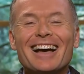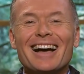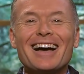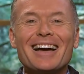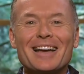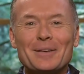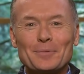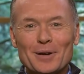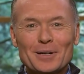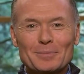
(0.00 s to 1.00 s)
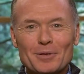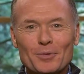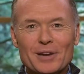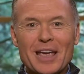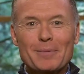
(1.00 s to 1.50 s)
Hi, and welcome to
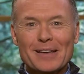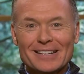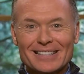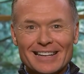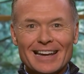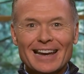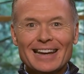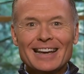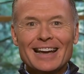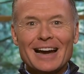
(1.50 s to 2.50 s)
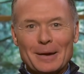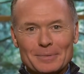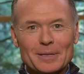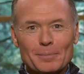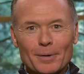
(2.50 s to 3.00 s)
three A B N Today. I'm
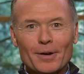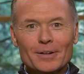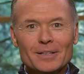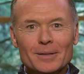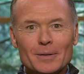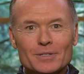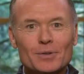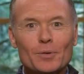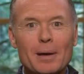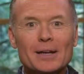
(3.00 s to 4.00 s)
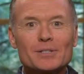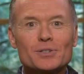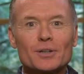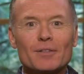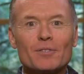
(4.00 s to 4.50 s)
Tim Parton, the General
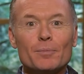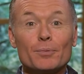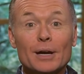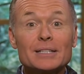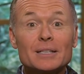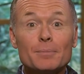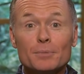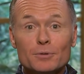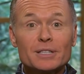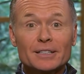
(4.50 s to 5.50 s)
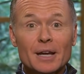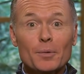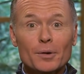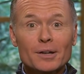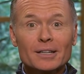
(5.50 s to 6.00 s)
Manager of the Praise Him Music
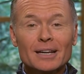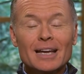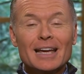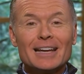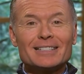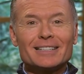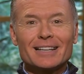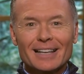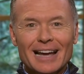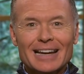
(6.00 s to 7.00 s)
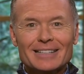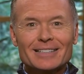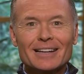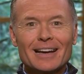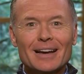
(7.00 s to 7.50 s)
Network. It's a
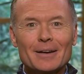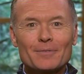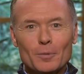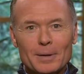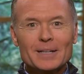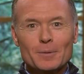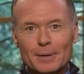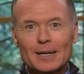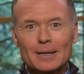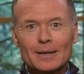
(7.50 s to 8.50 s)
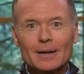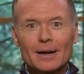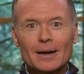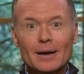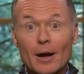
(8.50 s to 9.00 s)
delight uh, for me to be
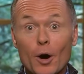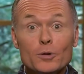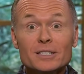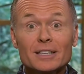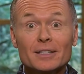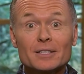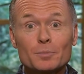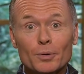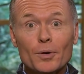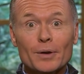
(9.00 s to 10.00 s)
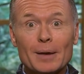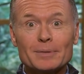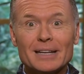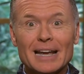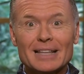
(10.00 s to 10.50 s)
hosting this program
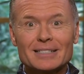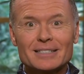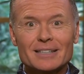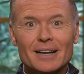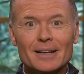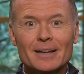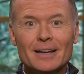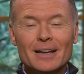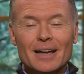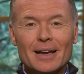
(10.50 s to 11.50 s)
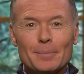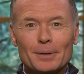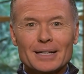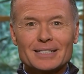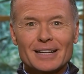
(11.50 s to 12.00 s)
today. This is not a, a
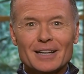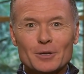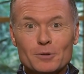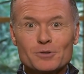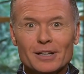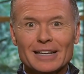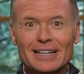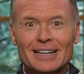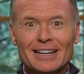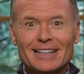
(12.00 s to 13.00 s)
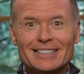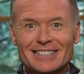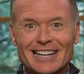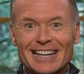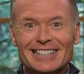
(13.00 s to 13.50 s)
place that I usually
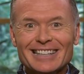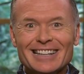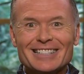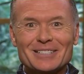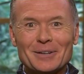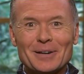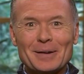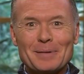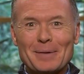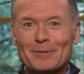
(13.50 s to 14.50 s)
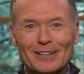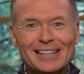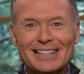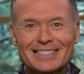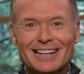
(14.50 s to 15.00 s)
sit, so I'm, I'm
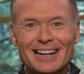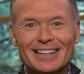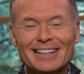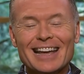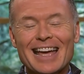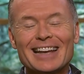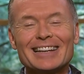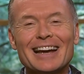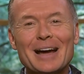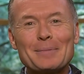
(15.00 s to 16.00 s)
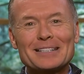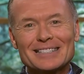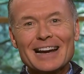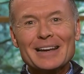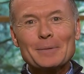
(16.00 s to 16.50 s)
really excited. And I'm
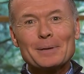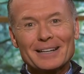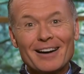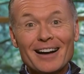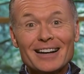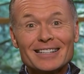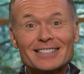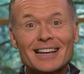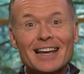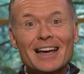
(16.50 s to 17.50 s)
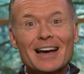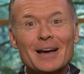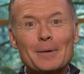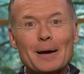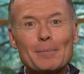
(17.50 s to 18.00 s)
excited because
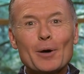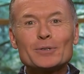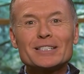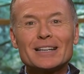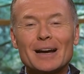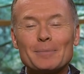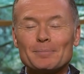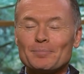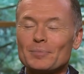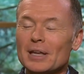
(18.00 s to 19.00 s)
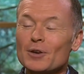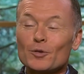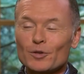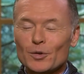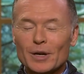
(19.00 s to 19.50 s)
uh, I'm, hosting, I'm
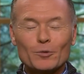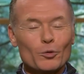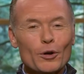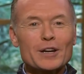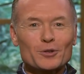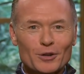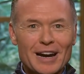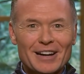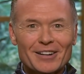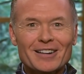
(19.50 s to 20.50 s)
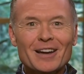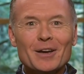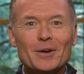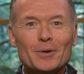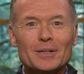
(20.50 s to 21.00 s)
interviewing Roy Treiyer,
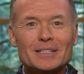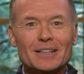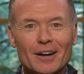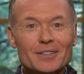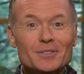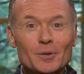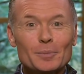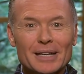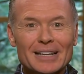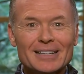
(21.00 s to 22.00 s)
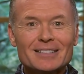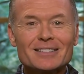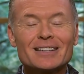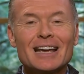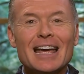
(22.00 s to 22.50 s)
who is a concert
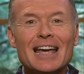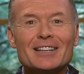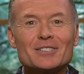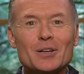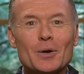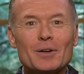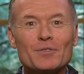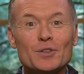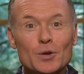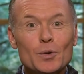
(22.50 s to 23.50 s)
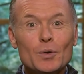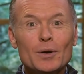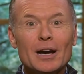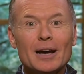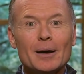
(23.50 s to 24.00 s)
pianist. So if
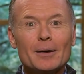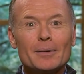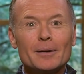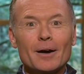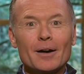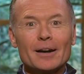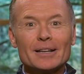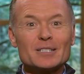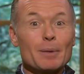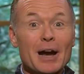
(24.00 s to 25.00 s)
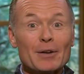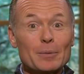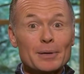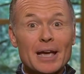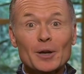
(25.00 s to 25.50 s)
you uh, are an aspiring
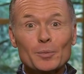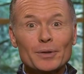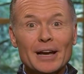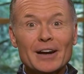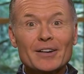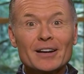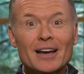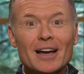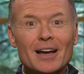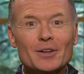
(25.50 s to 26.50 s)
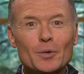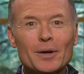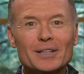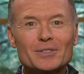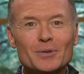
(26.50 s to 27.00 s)
piano player, uh, you'll
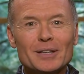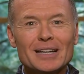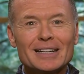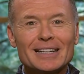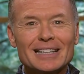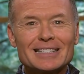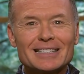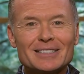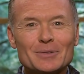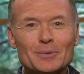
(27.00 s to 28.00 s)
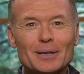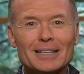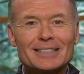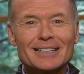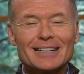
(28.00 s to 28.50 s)
want to tune in and listen to
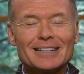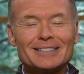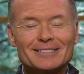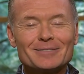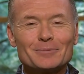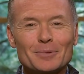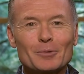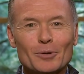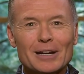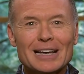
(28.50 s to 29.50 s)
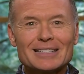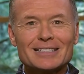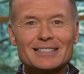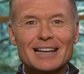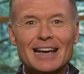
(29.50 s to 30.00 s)
what uh, what Roy has
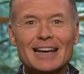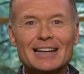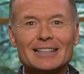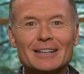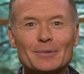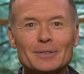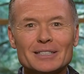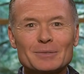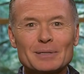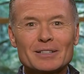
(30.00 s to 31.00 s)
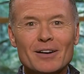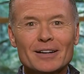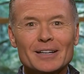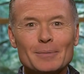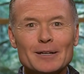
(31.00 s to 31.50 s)
to say, and we'll just be
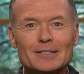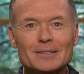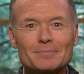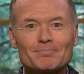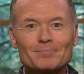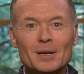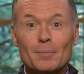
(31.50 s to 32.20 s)
talking about some